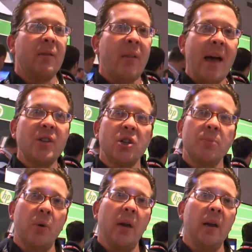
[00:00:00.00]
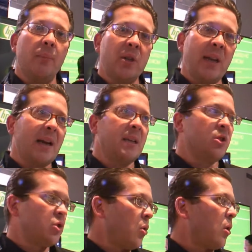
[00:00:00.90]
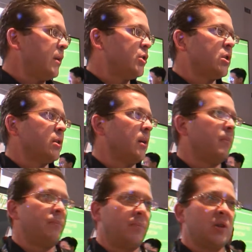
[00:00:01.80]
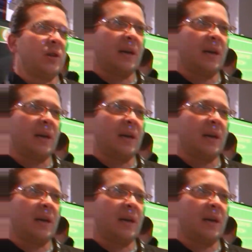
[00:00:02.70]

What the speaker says: not just bring protected storage to the